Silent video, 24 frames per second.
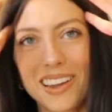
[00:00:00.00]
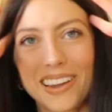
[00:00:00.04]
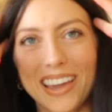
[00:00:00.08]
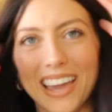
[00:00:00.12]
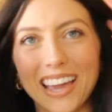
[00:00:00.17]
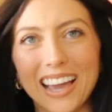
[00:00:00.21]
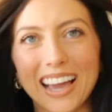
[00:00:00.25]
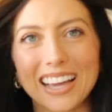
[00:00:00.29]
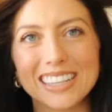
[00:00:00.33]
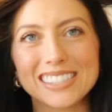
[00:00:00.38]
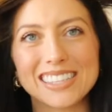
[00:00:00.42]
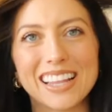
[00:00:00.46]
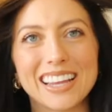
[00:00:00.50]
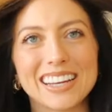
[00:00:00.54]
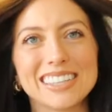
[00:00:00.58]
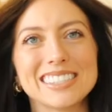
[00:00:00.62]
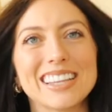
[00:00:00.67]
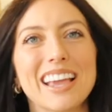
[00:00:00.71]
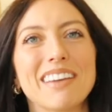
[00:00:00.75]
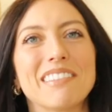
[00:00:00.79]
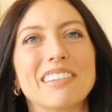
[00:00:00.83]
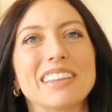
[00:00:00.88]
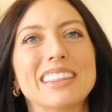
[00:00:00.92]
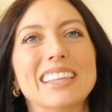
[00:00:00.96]
Okay guys, that
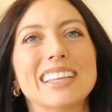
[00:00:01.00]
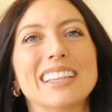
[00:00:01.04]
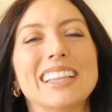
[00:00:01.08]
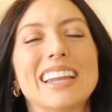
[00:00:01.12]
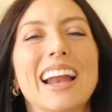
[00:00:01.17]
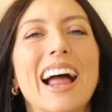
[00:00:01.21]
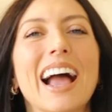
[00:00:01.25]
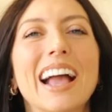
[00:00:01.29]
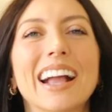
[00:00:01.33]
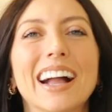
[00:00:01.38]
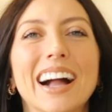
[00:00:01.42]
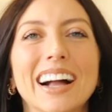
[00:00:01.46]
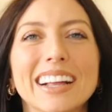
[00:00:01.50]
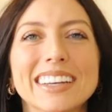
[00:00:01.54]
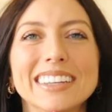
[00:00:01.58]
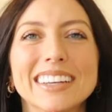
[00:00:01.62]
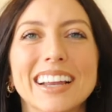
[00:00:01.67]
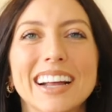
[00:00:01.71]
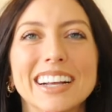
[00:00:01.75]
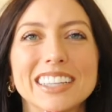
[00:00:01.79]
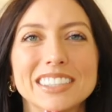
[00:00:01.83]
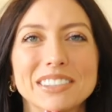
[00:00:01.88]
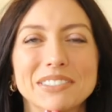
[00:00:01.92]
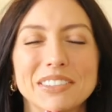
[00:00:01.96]
is everything that I got in
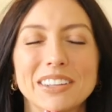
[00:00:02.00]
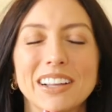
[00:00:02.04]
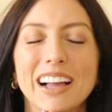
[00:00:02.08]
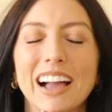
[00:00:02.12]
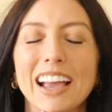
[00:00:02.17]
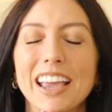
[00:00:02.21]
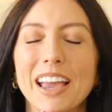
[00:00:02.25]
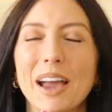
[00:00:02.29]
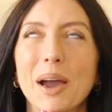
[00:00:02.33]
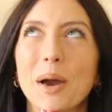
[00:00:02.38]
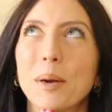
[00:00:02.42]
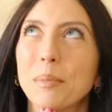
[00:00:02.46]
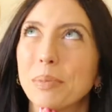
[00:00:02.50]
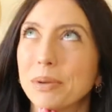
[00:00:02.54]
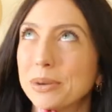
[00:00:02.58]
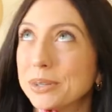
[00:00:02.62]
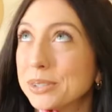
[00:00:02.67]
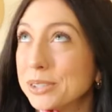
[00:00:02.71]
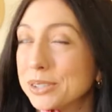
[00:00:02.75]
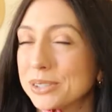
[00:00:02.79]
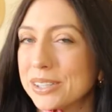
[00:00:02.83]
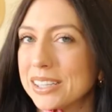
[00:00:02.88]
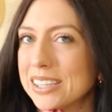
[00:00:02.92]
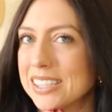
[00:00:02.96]
Nashville. I hope you
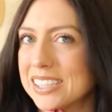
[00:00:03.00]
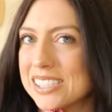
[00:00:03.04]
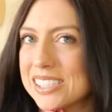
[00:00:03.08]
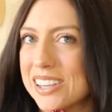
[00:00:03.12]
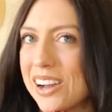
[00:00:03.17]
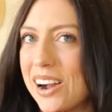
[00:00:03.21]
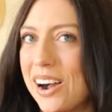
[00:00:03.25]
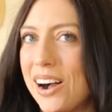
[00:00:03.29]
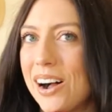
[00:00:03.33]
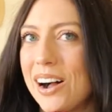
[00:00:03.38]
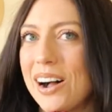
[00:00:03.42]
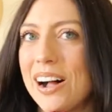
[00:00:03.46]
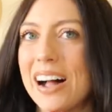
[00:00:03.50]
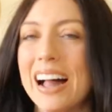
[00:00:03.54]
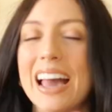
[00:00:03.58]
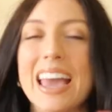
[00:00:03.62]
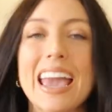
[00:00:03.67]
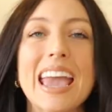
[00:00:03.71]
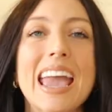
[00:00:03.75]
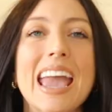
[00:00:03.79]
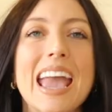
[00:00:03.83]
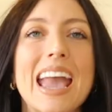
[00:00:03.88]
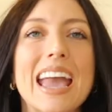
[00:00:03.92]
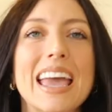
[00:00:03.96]
enjoyed this haul
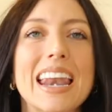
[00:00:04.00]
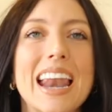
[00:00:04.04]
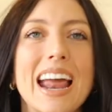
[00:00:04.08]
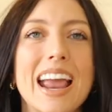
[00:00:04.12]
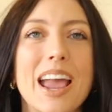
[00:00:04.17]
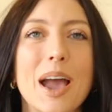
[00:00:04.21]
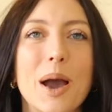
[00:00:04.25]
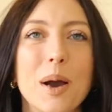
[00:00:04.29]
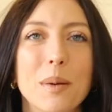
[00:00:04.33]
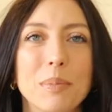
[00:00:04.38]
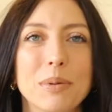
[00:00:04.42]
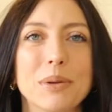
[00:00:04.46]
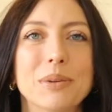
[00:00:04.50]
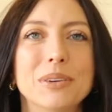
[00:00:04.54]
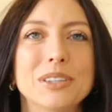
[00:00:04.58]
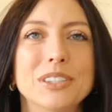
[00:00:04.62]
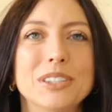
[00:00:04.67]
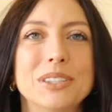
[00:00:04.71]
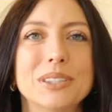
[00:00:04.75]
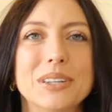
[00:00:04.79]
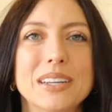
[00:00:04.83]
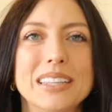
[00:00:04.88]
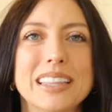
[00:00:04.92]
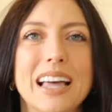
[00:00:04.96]
and I hope you
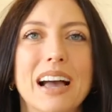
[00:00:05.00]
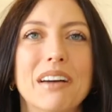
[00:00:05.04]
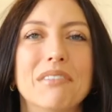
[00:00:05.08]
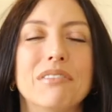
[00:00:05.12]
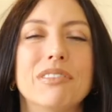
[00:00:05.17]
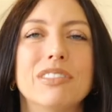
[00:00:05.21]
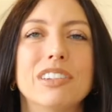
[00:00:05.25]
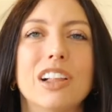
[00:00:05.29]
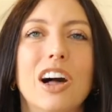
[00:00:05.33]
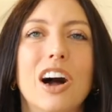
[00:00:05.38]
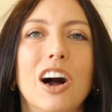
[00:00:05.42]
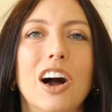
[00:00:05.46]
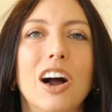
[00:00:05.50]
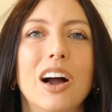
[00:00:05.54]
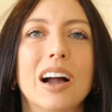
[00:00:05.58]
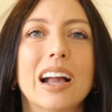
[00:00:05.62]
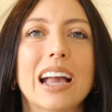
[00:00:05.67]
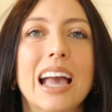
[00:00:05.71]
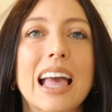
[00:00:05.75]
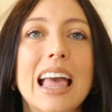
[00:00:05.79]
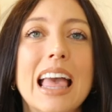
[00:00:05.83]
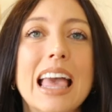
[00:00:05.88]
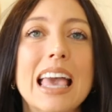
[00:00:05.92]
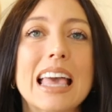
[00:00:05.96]
enjoyed that
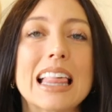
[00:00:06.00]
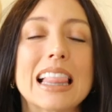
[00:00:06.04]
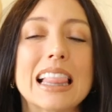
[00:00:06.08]
vlog.